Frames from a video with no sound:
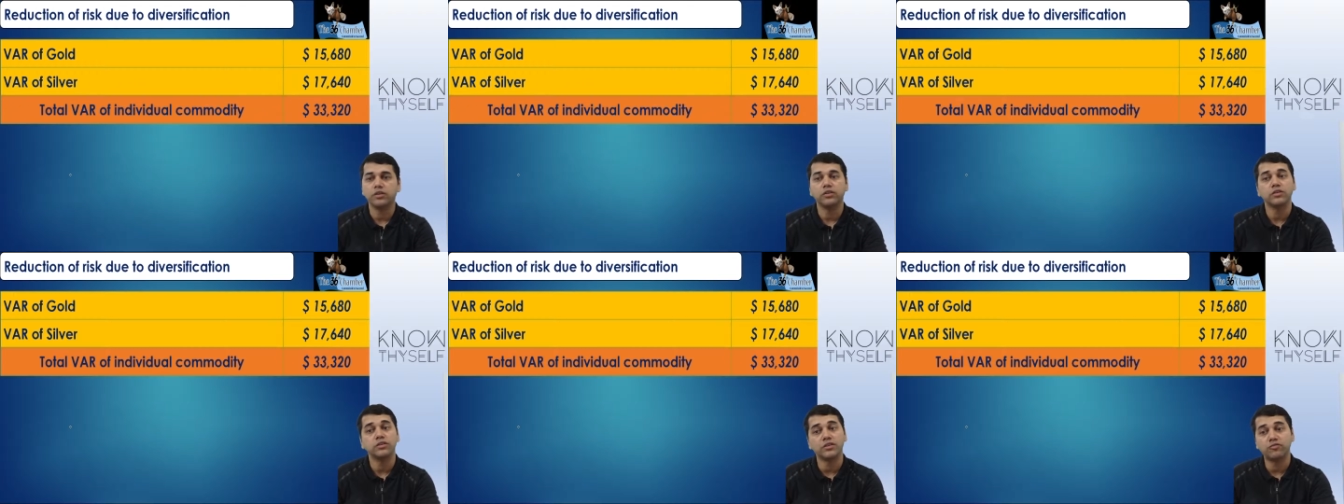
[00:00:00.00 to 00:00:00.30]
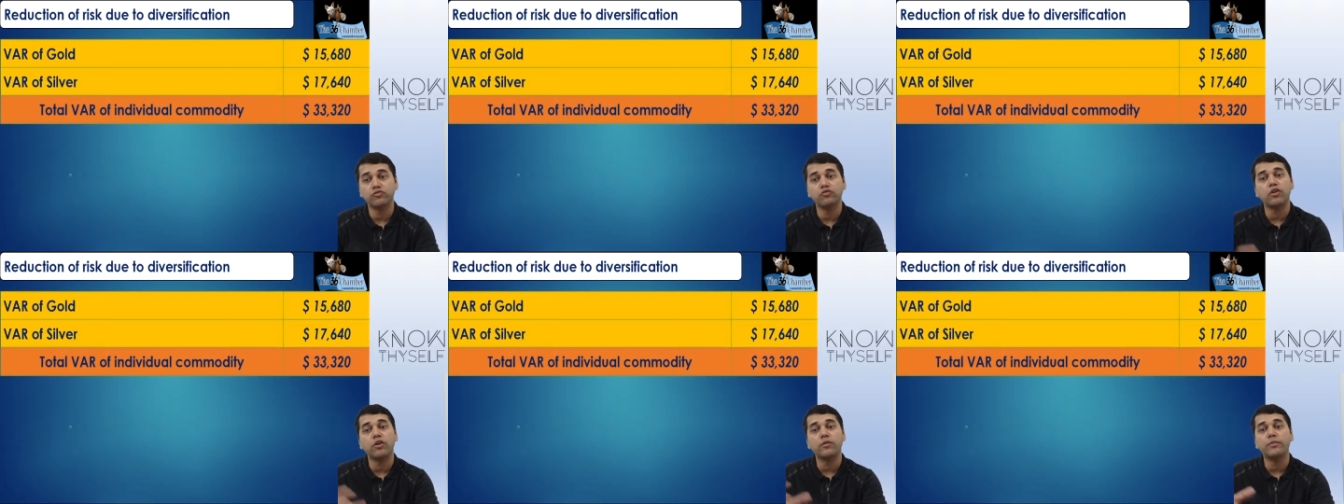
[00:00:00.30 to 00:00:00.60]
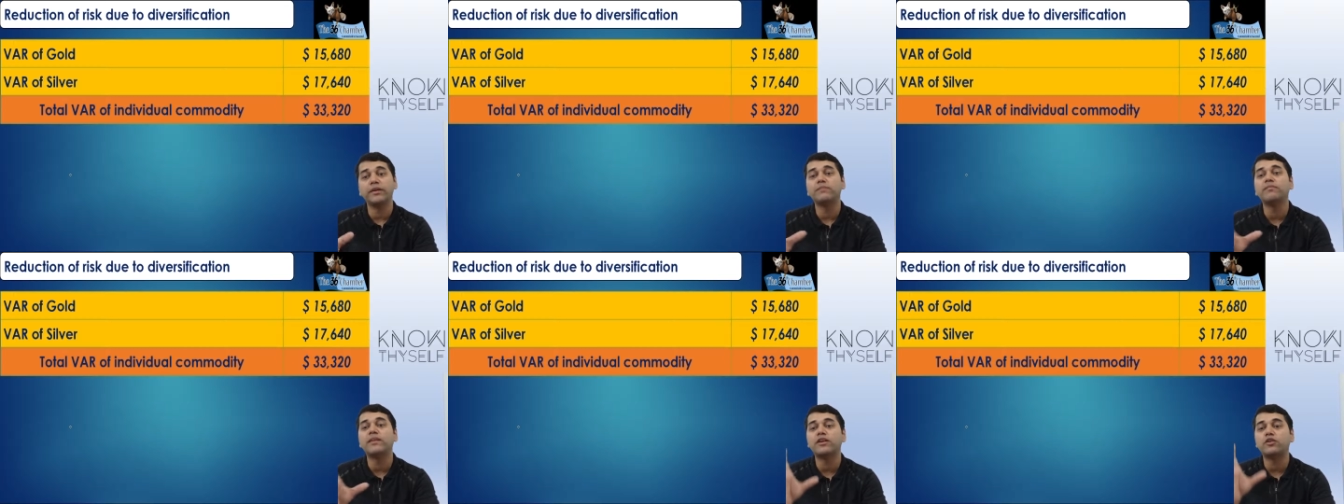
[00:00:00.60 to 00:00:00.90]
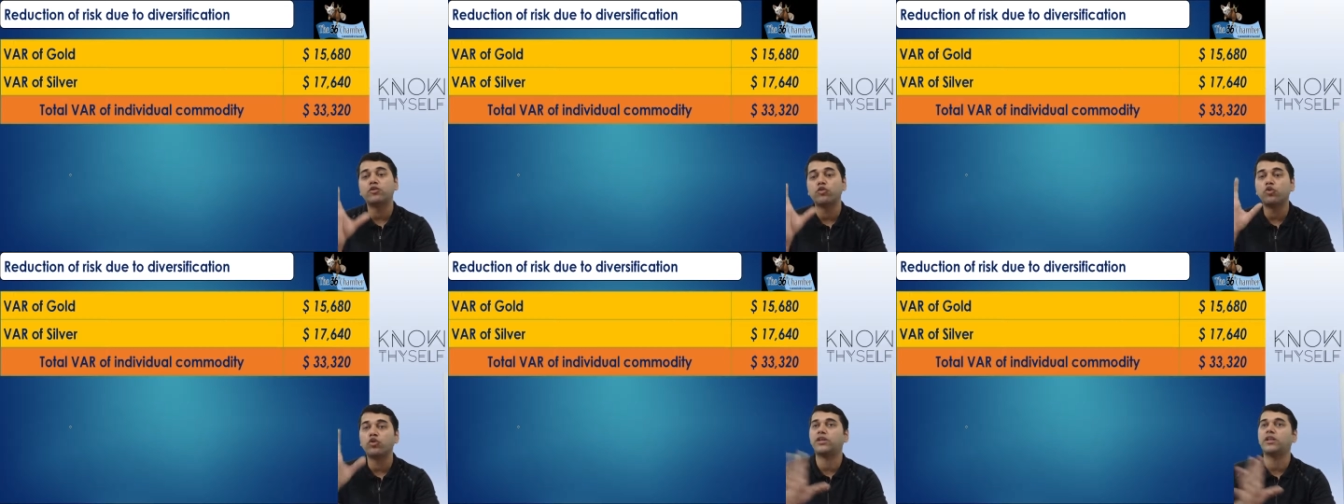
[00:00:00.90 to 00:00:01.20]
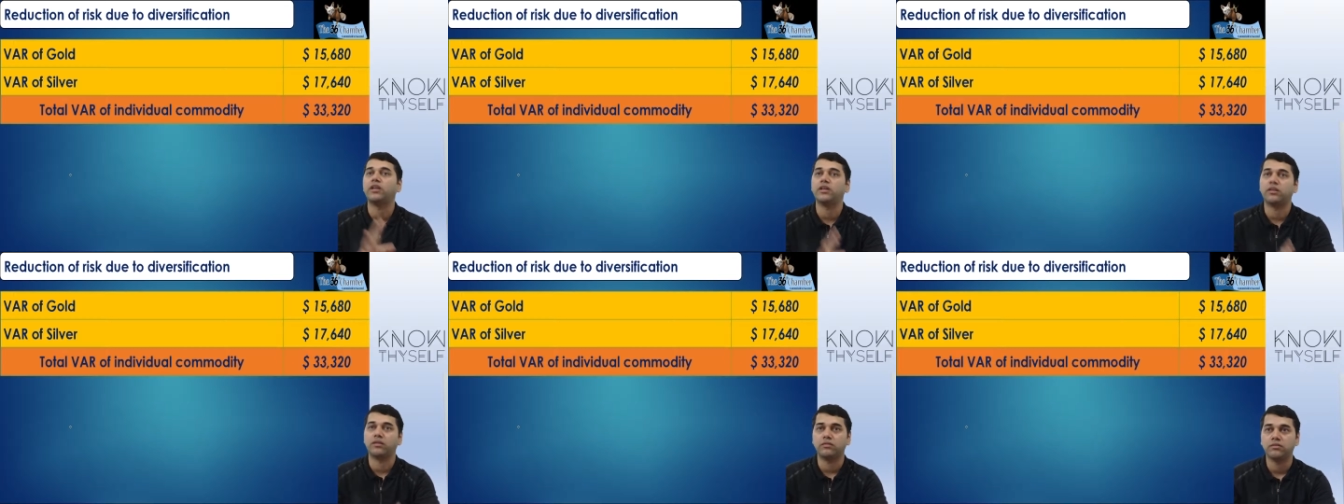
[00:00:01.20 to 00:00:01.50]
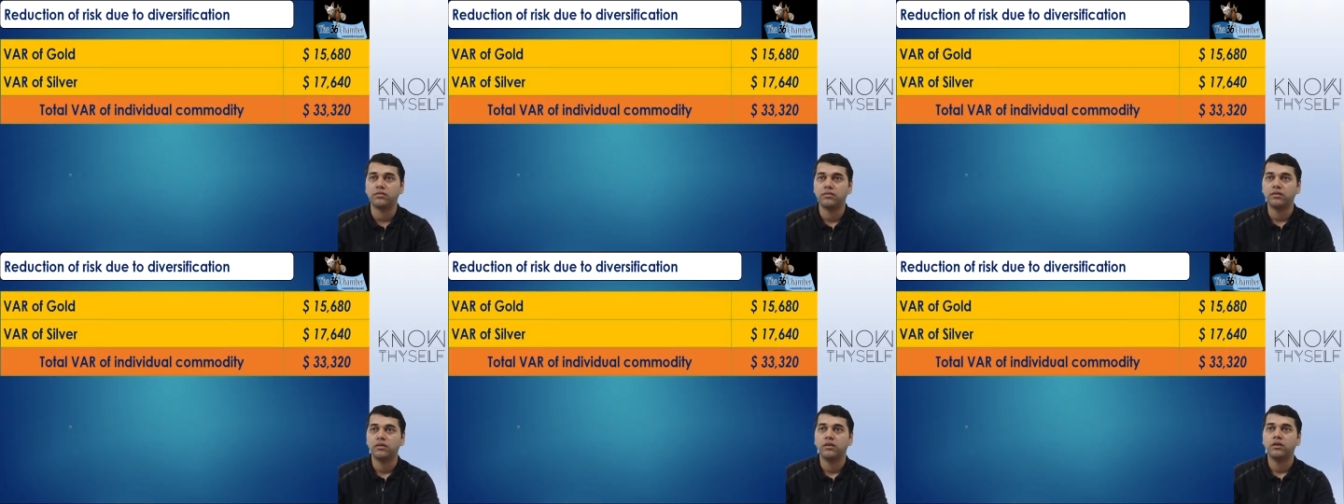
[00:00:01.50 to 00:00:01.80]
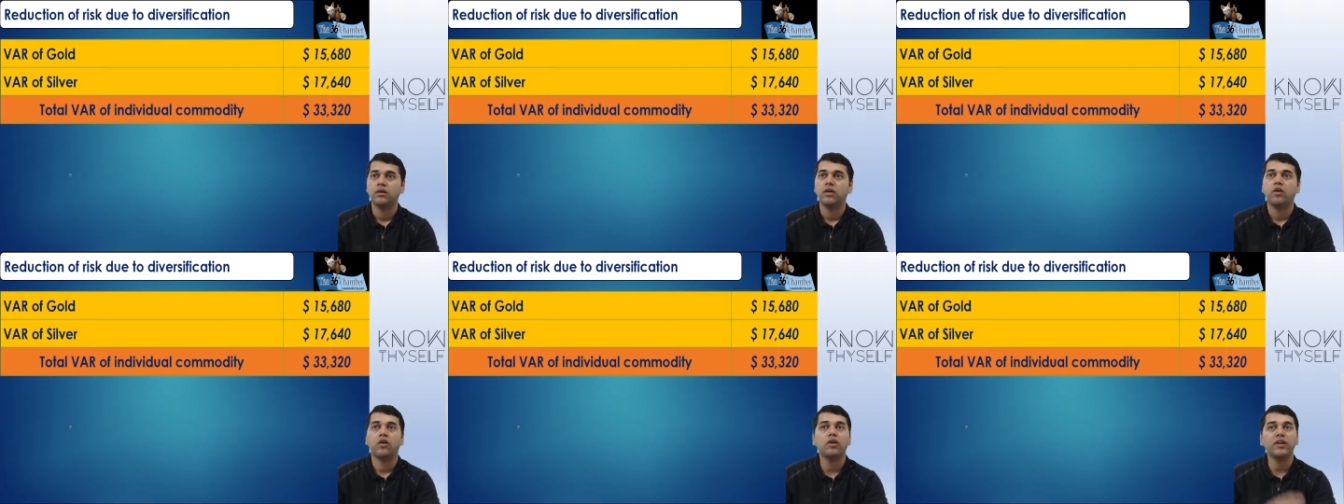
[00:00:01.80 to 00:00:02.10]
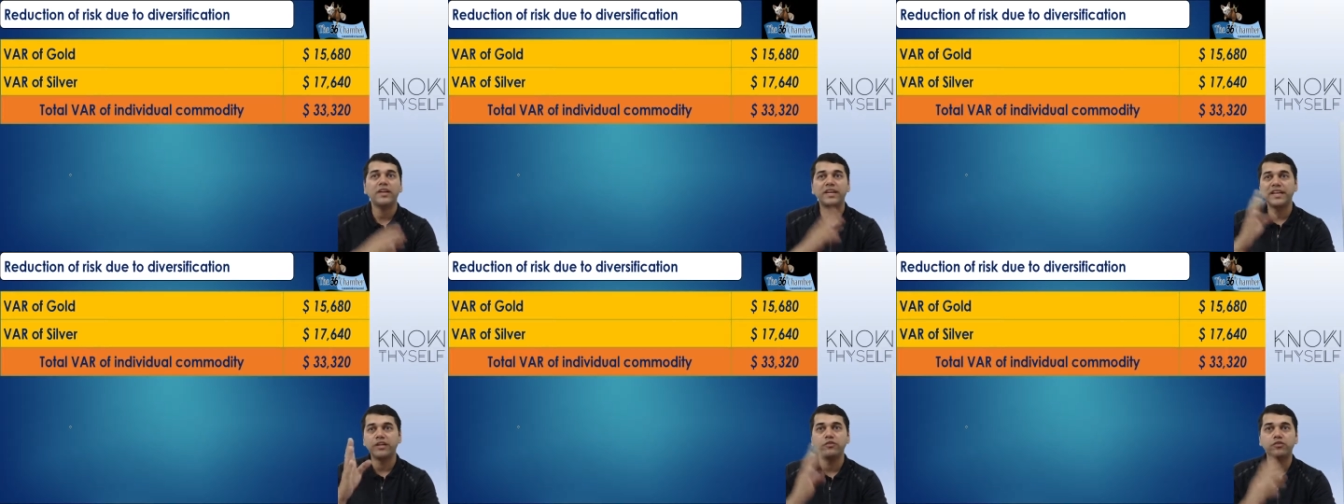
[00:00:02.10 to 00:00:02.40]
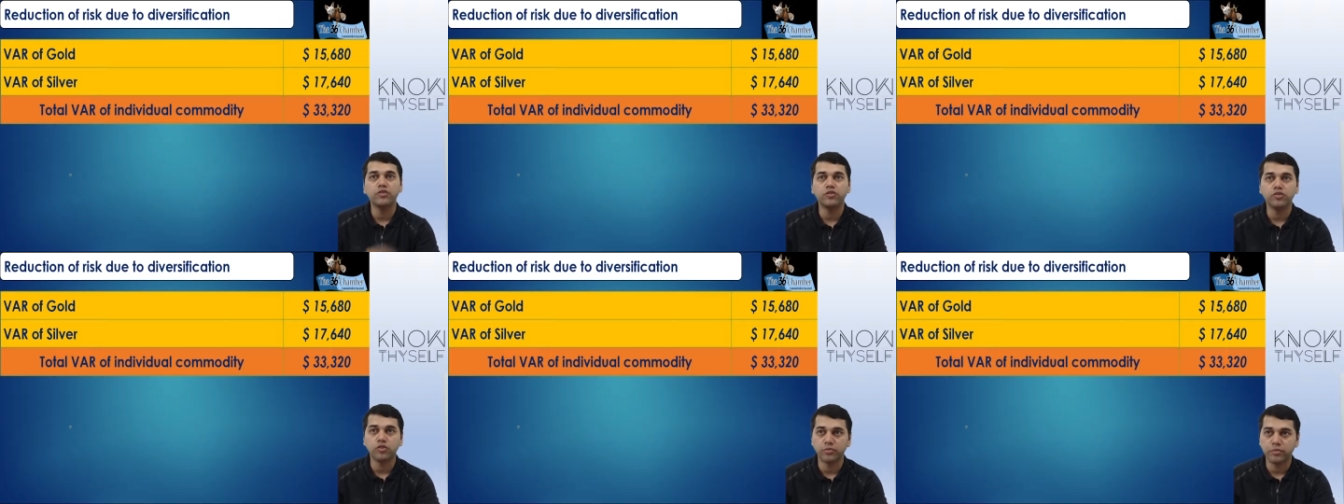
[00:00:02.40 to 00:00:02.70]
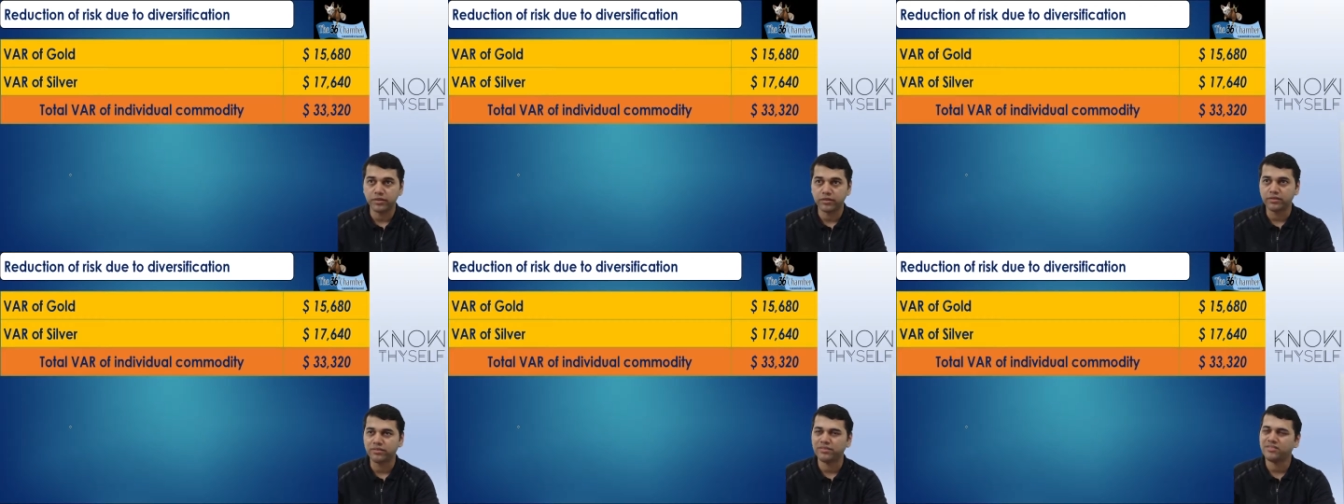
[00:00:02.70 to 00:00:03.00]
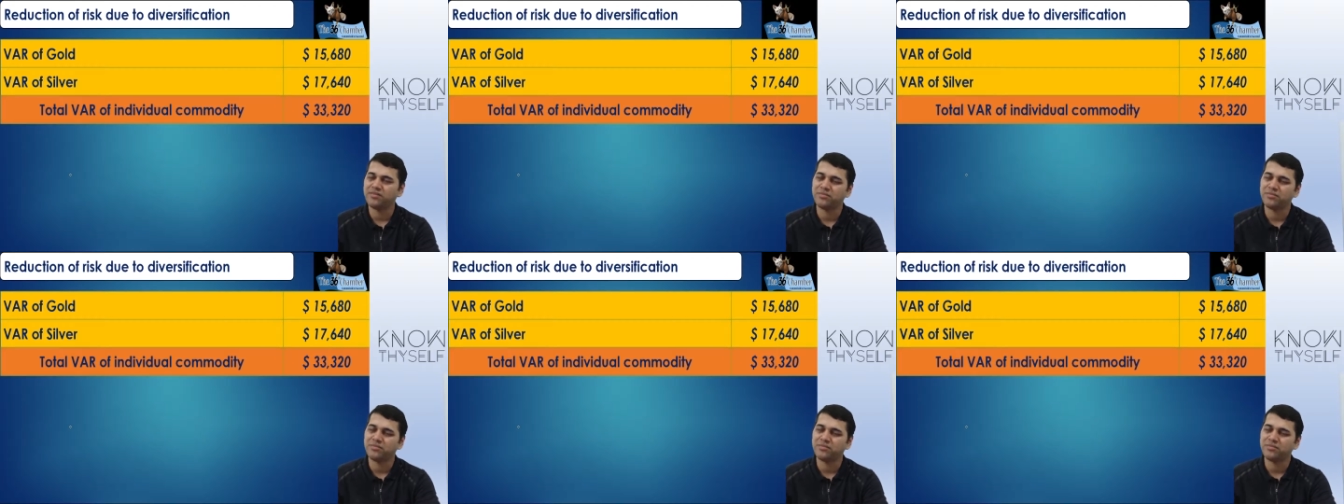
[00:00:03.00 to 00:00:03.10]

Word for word: This would have been my total on individual basis,